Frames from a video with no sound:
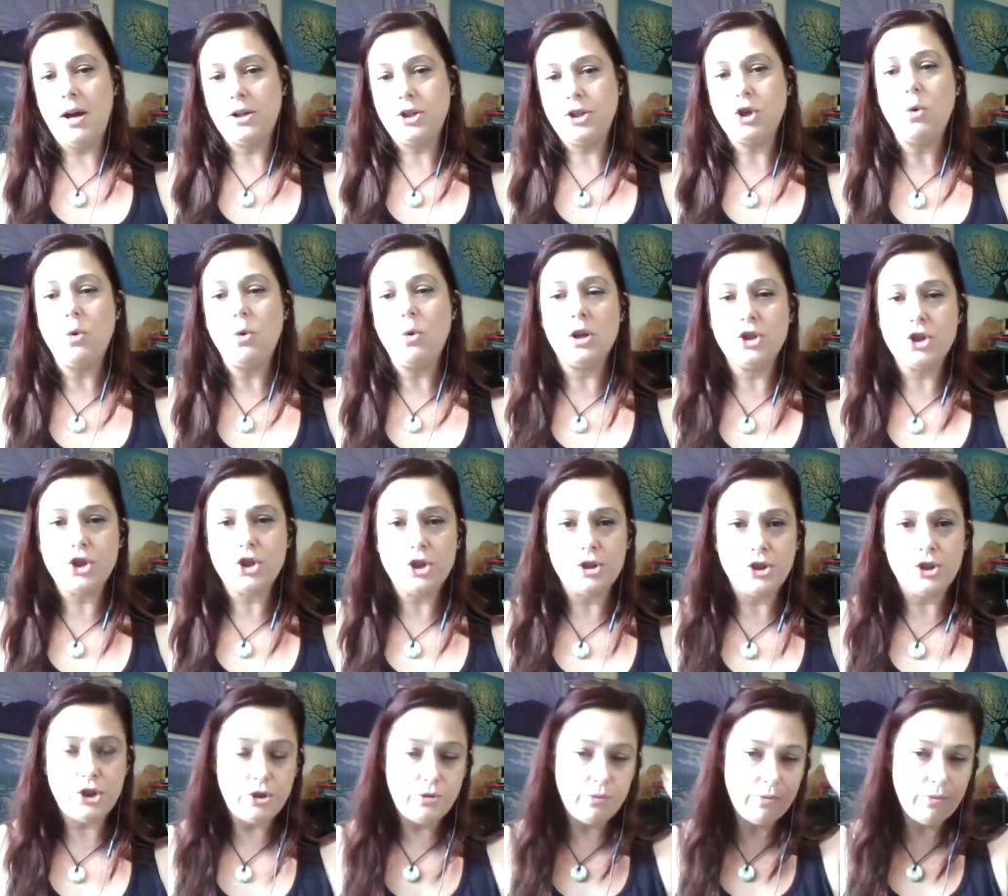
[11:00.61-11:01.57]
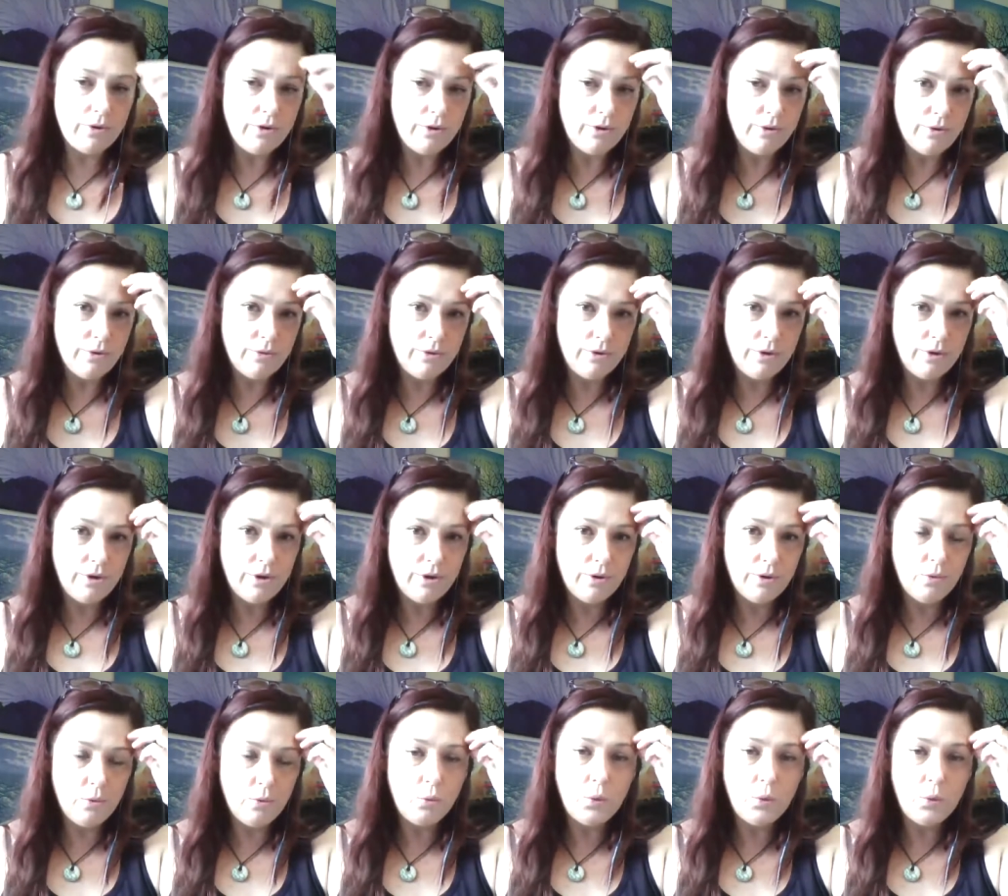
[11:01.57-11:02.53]
of tortures
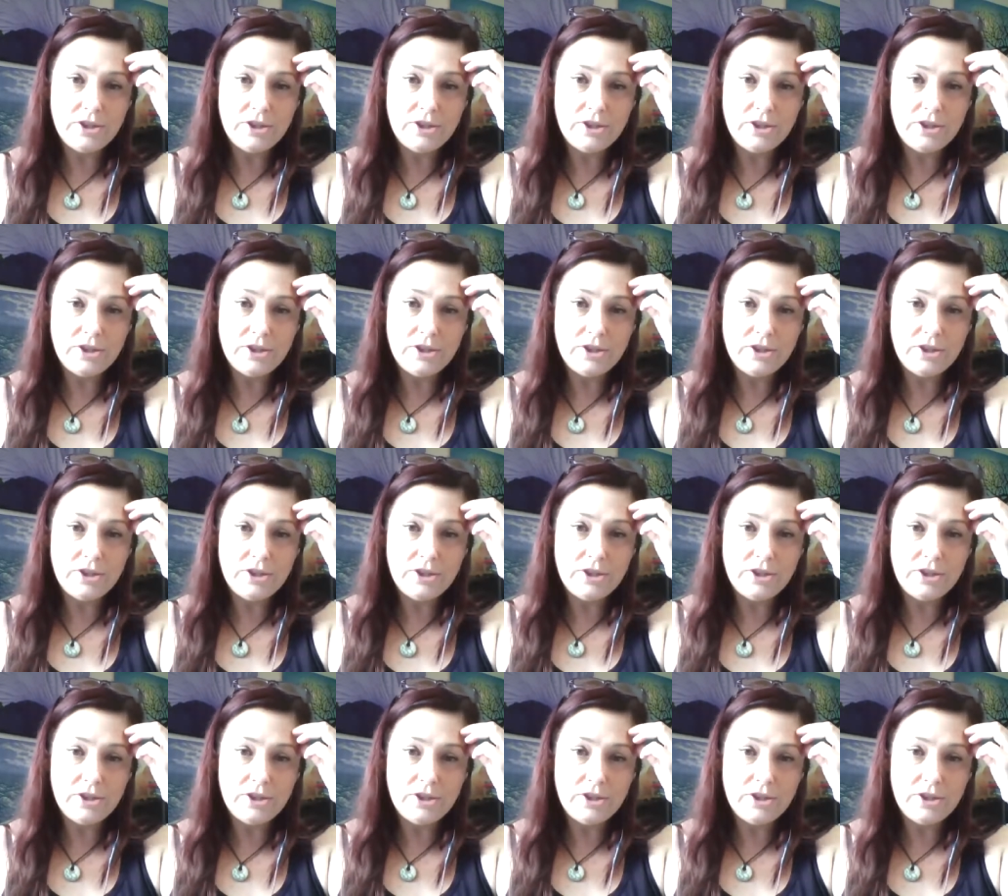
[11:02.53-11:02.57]
through,